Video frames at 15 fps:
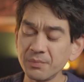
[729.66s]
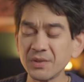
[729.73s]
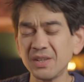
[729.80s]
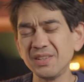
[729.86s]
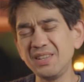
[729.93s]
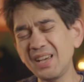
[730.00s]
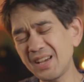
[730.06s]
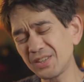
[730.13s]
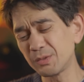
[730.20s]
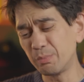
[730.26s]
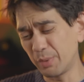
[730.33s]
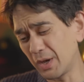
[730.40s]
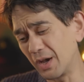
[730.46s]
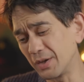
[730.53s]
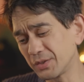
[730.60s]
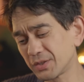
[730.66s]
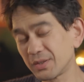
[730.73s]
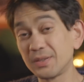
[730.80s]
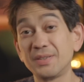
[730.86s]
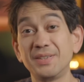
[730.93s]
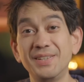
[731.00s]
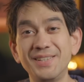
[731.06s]
Yes, but
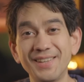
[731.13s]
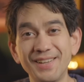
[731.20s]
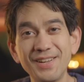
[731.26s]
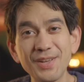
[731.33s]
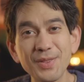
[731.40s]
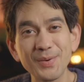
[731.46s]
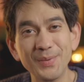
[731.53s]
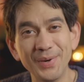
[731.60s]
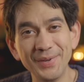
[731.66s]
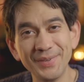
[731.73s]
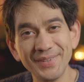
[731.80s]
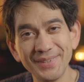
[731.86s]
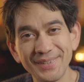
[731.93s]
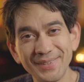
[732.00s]
is another one.